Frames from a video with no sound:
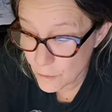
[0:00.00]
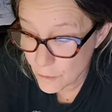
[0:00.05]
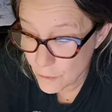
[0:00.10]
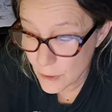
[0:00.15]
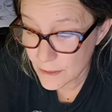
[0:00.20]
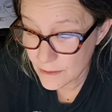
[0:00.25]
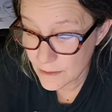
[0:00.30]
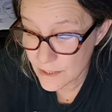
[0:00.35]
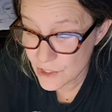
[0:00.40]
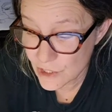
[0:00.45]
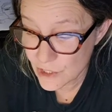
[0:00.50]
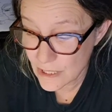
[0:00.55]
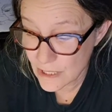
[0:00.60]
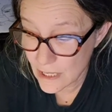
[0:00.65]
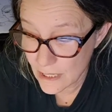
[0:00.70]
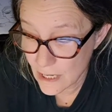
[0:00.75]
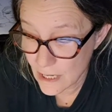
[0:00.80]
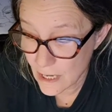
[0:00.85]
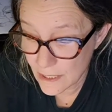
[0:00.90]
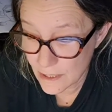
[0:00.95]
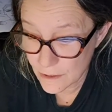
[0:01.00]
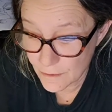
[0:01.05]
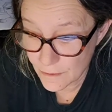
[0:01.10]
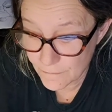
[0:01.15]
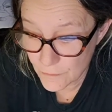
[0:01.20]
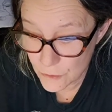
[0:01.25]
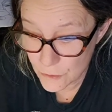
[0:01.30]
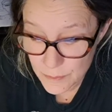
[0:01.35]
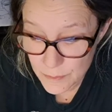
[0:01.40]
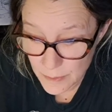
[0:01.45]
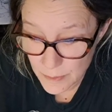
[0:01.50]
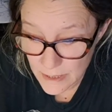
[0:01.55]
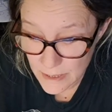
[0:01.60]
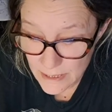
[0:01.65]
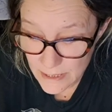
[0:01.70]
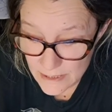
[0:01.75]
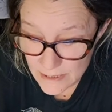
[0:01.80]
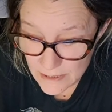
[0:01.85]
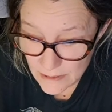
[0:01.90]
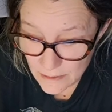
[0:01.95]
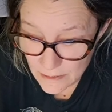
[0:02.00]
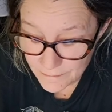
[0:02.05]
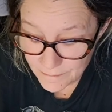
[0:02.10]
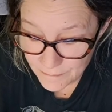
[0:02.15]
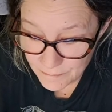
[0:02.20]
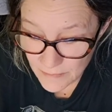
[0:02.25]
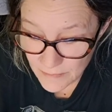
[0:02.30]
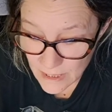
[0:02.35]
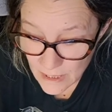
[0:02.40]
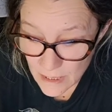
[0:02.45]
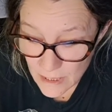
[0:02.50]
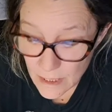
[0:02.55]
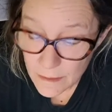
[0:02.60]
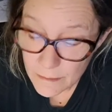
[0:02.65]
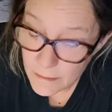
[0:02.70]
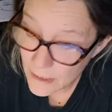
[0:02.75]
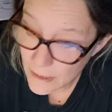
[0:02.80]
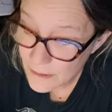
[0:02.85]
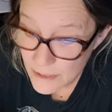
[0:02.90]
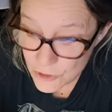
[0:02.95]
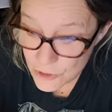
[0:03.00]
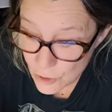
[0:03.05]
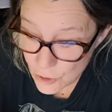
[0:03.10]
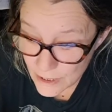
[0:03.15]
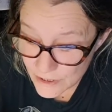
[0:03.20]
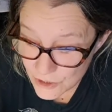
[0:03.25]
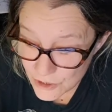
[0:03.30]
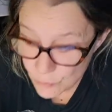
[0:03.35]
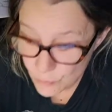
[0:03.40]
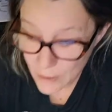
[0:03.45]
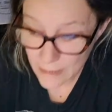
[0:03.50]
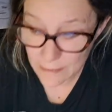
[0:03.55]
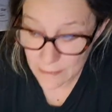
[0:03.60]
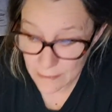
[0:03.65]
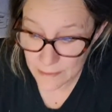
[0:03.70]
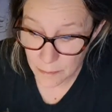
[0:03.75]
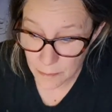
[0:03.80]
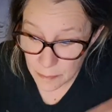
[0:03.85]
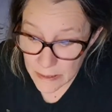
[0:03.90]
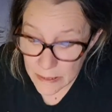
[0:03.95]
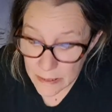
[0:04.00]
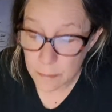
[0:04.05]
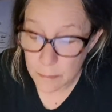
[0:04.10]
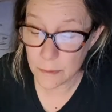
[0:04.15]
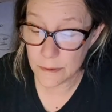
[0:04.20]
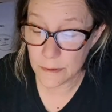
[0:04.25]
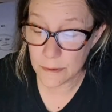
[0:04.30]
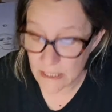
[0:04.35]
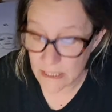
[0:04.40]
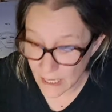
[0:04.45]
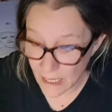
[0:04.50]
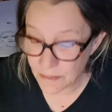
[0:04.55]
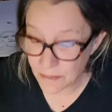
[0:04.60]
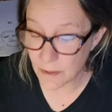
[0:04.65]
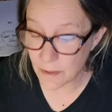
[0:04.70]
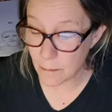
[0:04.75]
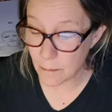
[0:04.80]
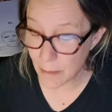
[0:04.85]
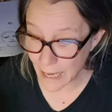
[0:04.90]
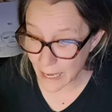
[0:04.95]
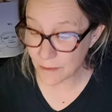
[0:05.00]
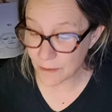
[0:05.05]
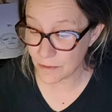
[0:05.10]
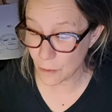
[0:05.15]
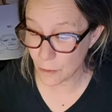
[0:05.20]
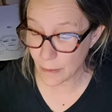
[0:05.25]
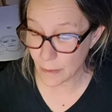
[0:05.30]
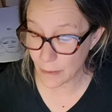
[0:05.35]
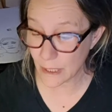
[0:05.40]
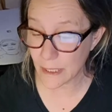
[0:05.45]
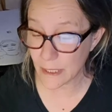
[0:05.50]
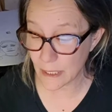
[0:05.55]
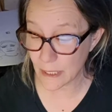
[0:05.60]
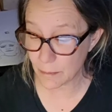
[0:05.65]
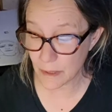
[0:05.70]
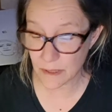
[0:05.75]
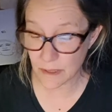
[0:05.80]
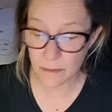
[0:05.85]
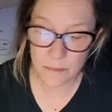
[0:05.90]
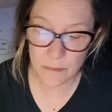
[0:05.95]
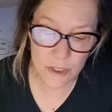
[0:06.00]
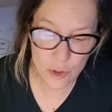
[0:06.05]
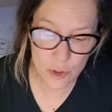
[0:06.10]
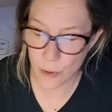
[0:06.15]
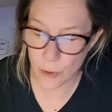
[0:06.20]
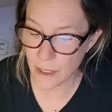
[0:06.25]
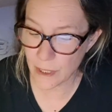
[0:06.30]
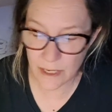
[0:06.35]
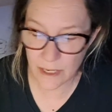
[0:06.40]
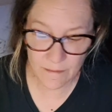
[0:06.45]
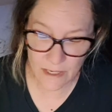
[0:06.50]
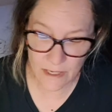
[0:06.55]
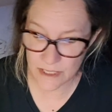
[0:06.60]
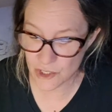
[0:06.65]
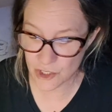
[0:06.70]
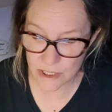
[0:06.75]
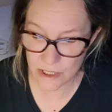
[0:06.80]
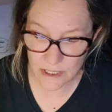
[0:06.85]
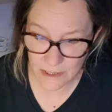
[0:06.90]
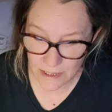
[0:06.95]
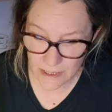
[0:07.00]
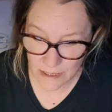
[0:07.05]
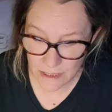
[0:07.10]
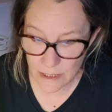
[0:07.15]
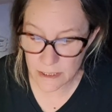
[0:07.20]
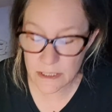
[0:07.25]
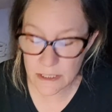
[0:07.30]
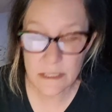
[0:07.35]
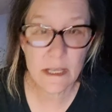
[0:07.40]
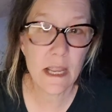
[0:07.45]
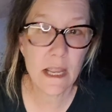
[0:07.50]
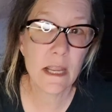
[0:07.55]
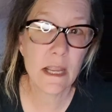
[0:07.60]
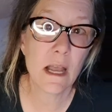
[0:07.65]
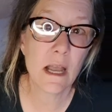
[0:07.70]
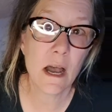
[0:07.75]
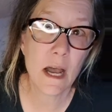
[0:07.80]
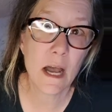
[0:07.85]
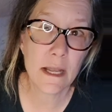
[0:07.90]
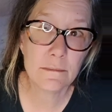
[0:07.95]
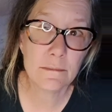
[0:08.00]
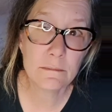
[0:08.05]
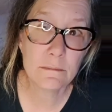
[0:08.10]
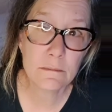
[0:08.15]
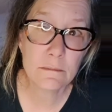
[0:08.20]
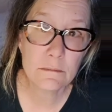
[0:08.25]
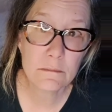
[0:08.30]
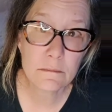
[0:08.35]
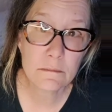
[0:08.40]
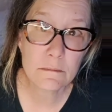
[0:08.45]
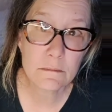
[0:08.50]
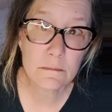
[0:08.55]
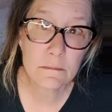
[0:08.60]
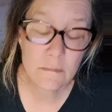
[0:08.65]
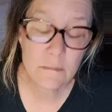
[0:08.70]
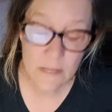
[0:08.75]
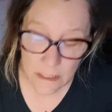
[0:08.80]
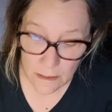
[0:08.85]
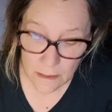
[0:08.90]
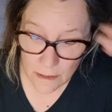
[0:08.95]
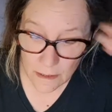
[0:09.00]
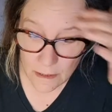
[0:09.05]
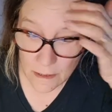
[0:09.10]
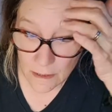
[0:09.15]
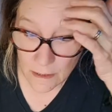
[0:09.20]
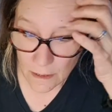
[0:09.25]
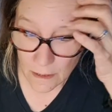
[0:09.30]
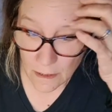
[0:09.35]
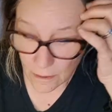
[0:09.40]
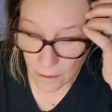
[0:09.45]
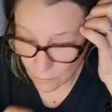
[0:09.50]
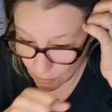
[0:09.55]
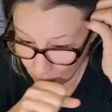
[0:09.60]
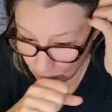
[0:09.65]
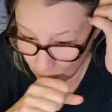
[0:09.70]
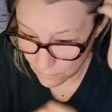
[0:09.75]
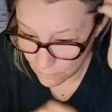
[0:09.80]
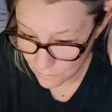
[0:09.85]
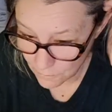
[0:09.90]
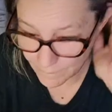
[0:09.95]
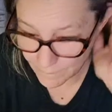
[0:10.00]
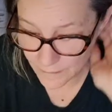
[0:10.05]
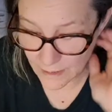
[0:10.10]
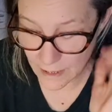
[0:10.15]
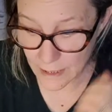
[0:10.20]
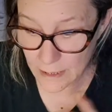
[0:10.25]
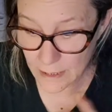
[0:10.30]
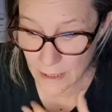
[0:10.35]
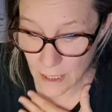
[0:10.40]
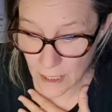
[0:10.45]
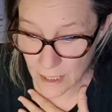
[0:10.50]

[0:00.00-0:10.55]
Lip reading: for unleashing AI in the first place. Then they tried to rally the people to get them back their money, but the majority of us just leaned into the AI. The